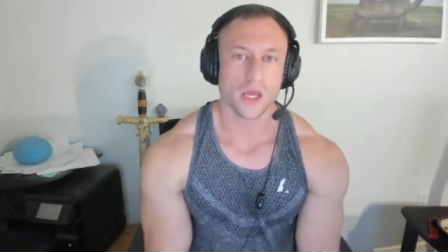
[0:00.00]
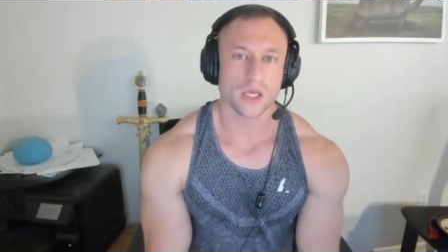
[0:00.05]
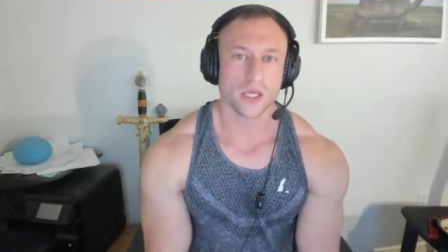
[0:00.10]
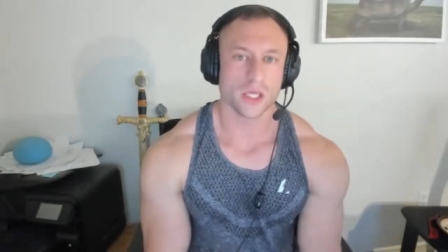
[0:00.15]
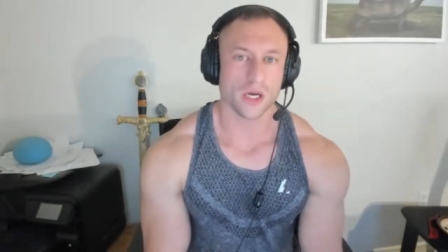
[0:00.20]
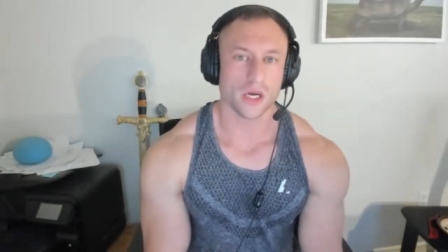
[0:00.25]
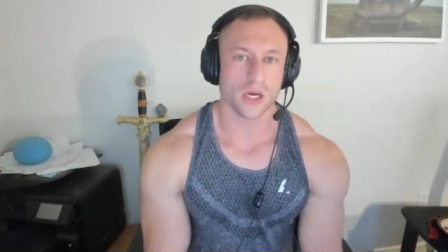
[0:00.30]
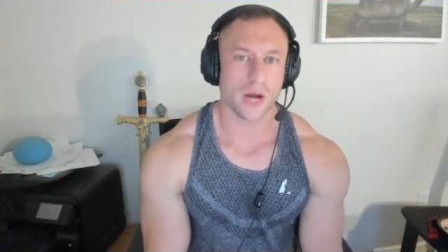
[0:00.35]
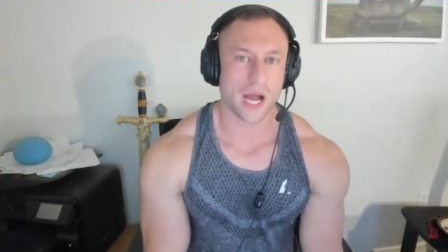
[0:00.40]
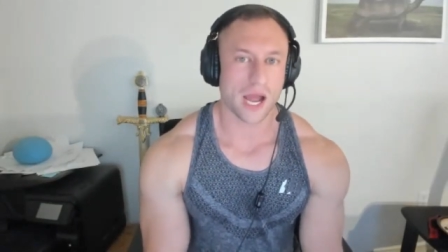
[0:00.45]

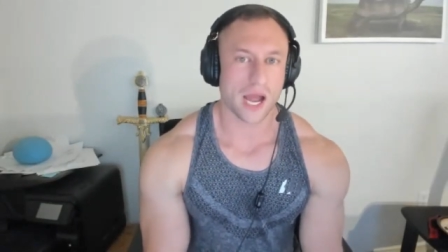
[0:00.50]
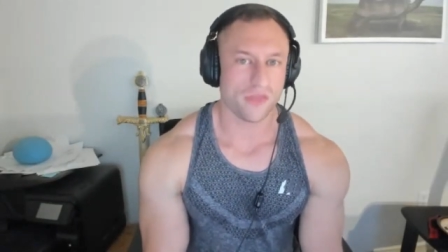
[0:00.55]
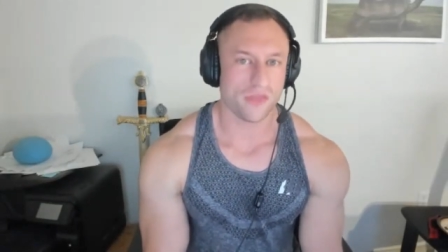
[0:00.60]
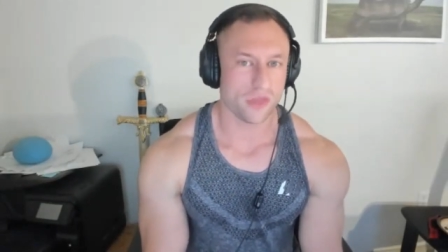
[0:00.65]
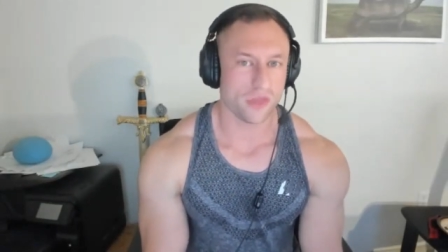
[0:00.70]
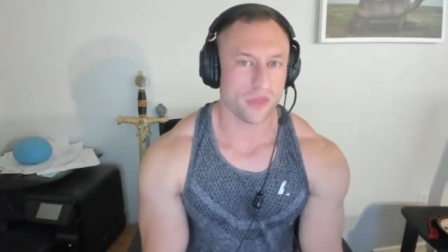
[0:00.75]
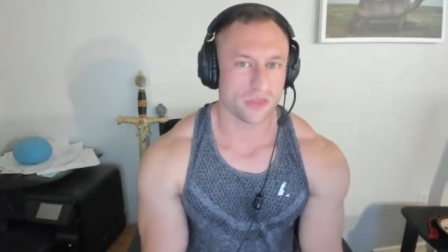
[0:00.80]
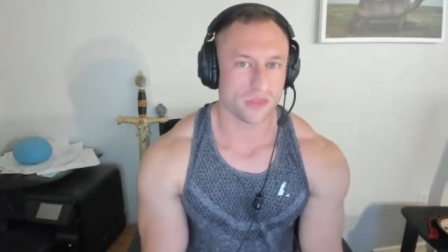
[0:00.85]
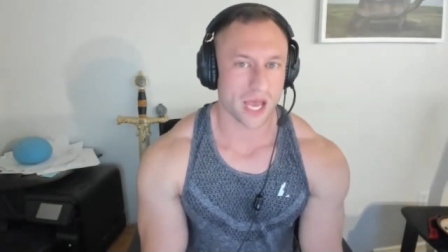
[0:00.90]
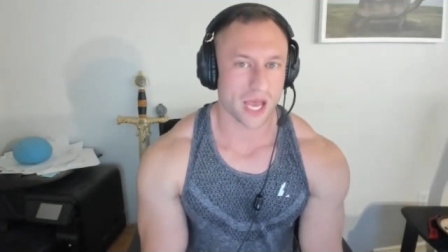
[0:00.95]
so i
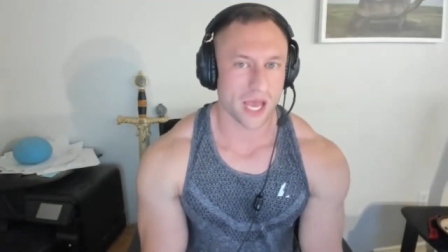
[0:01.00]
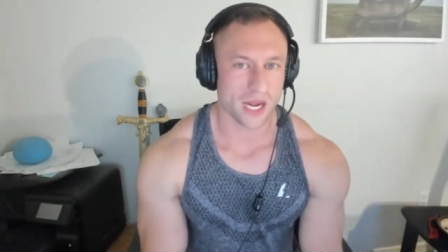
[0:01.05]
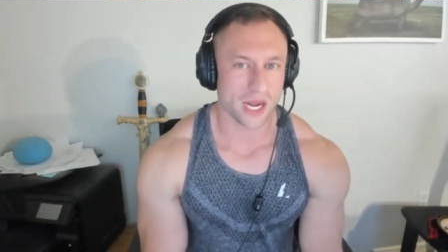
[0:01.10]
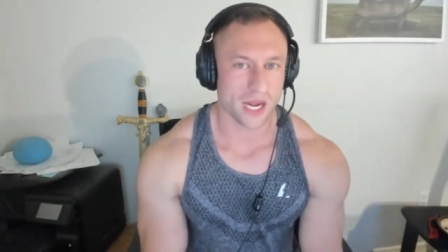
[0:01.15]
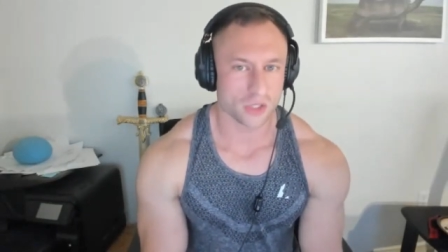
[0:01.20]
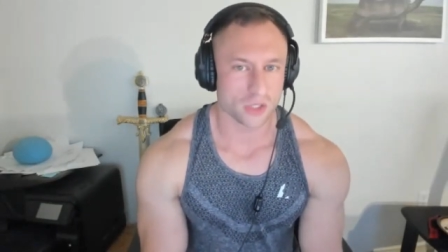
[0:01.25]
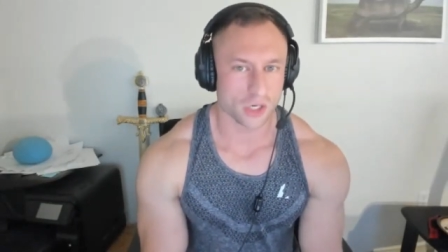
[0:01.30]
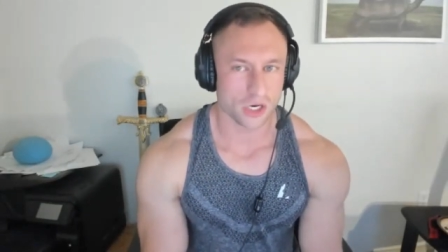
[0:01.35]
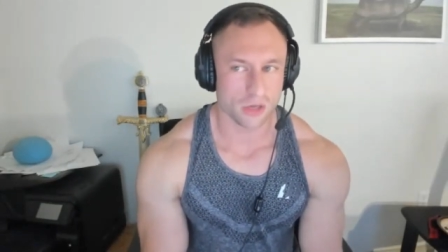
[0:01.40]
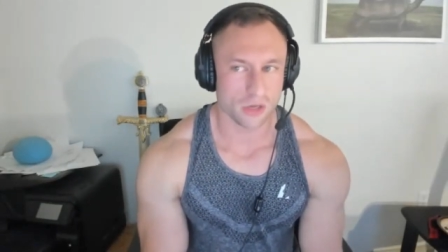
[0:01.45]
think that
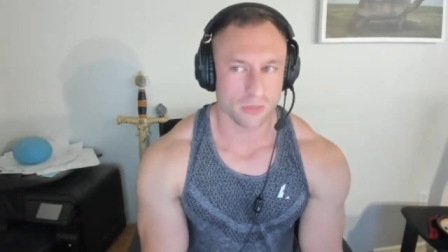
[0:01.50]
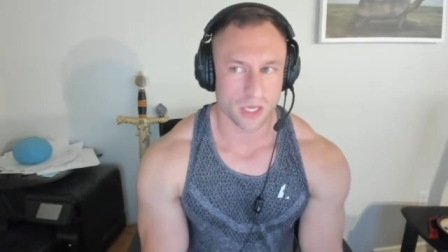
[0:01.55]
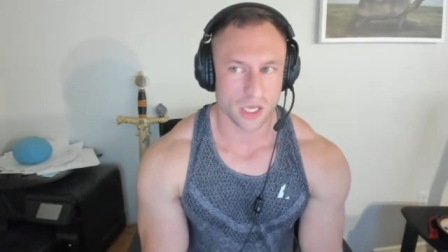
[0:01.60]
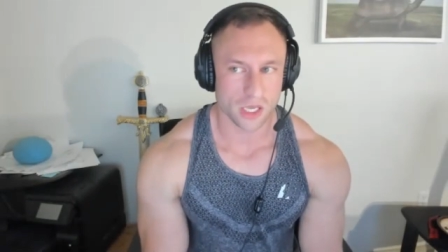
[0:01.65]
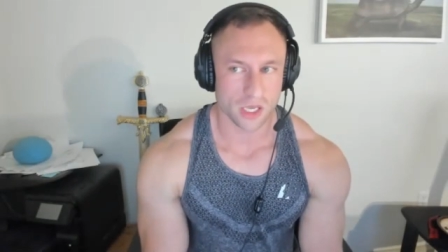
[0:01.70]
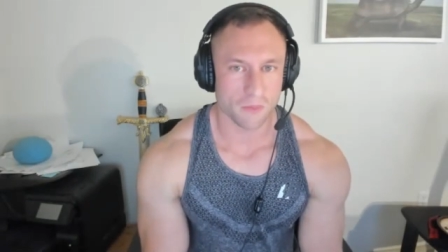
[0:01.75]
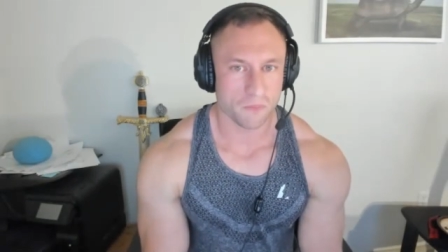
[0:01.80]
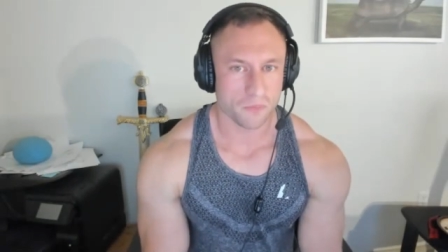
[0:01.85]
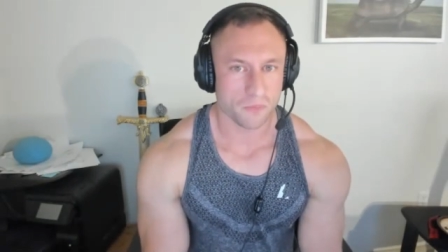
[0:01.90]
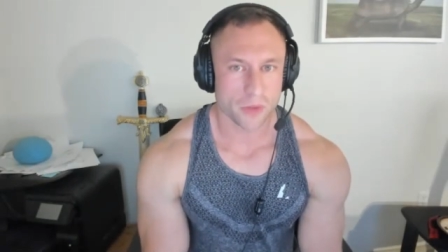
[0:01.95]
it's going to
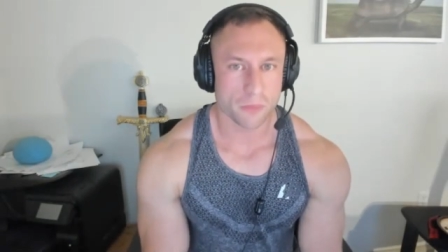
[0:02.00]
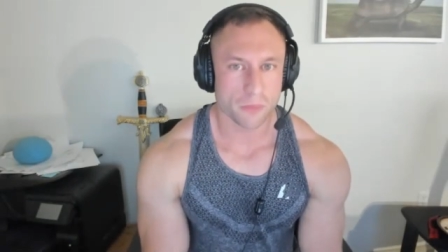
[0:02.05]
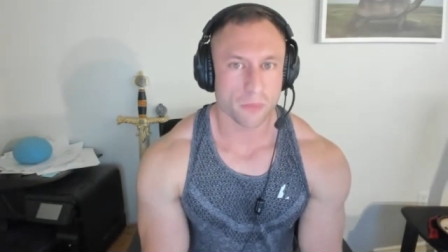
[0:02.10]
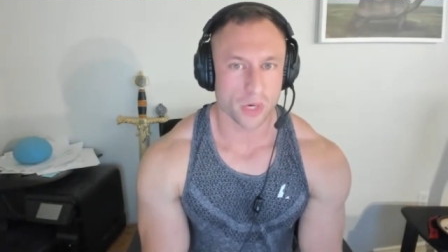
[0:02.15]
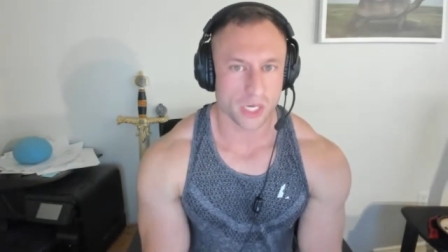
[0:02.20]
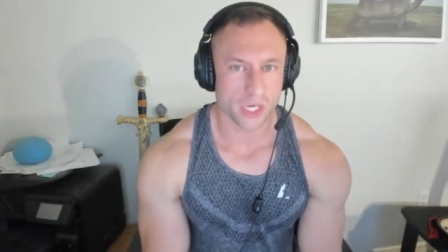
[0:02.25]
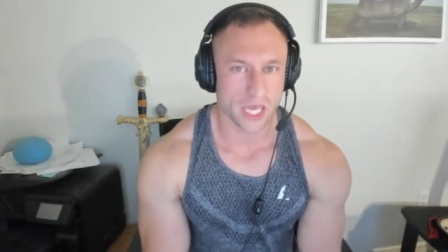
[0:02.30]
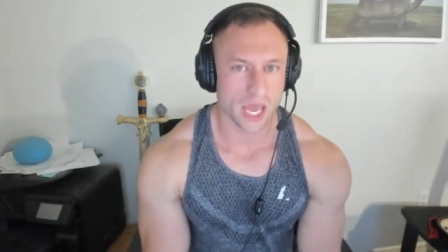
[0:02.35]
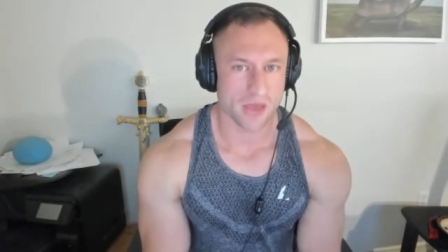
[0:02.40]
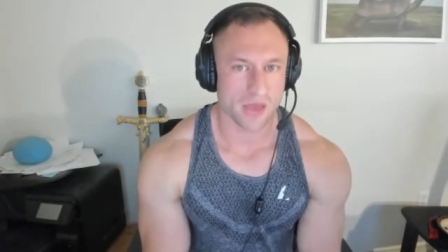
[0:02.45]
be
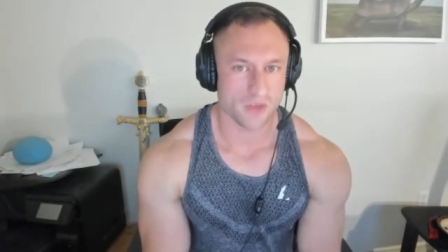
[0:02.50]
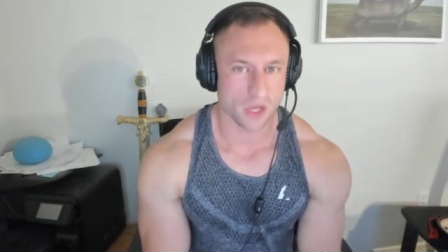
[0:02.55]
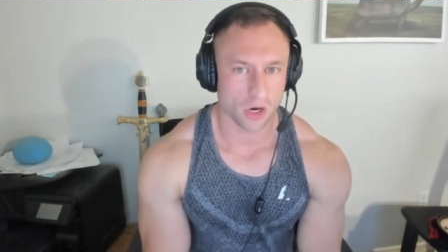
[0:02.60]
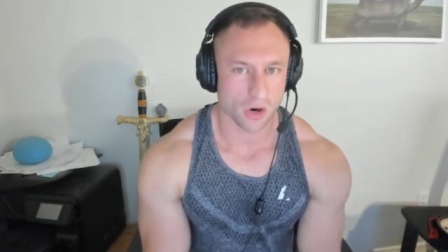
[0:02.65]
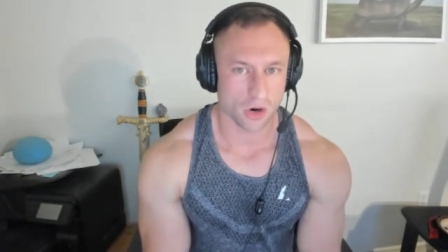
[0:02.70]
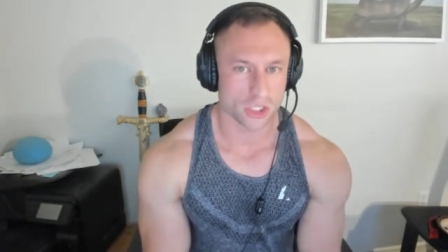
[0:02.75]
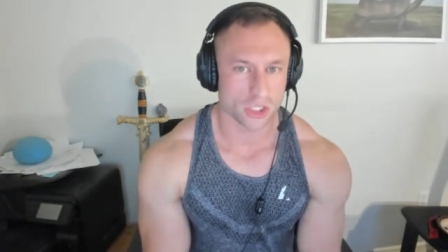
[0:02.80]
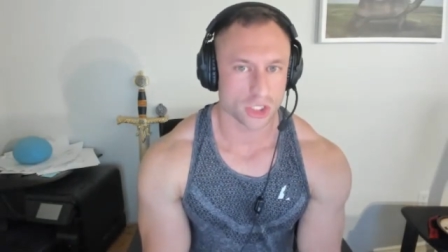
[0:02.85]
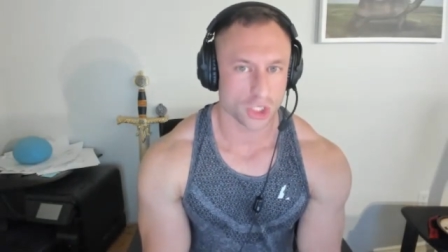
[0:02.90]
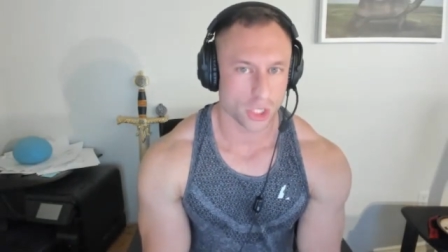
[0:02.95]
pretty heavy
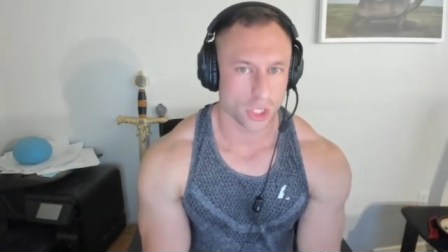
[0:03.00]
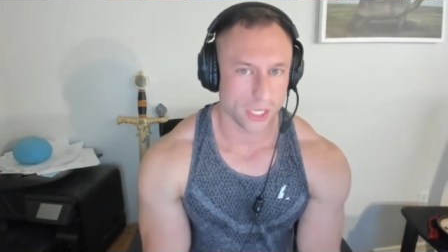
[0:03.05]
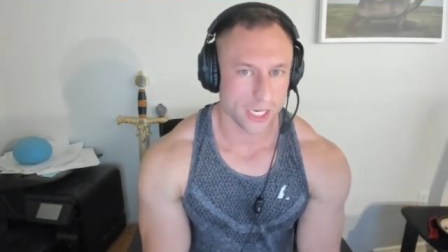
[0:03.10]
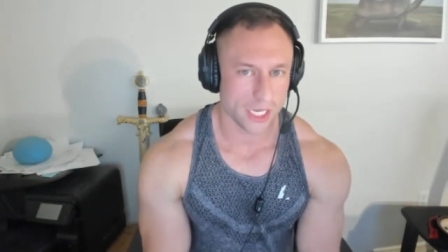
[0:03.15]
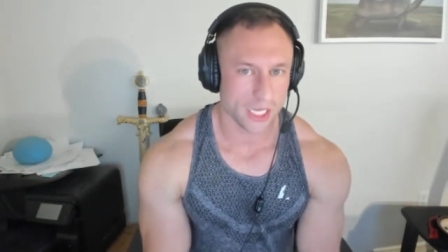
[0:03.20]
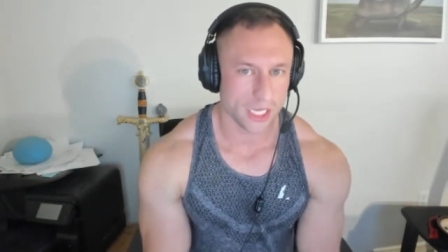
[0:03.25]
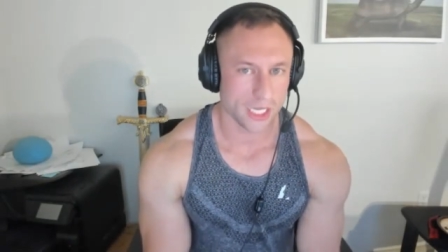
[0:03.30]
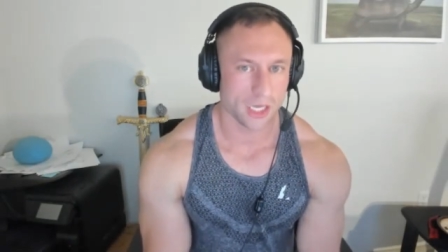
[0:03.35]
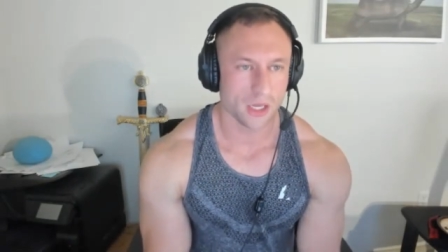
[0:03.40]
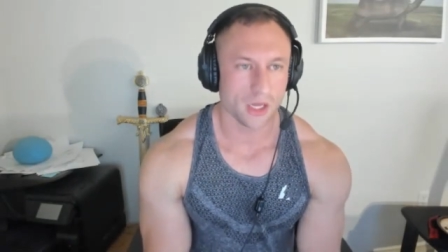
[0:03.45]
hard
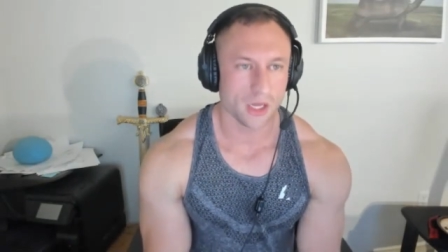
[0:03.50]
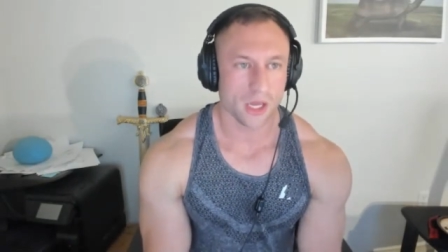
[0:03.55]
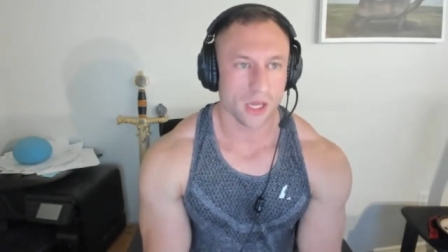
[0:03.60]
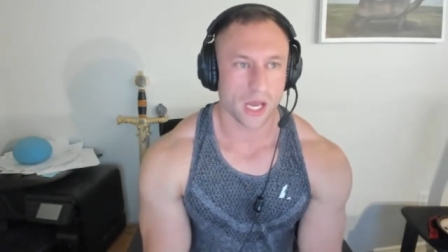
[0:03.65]
training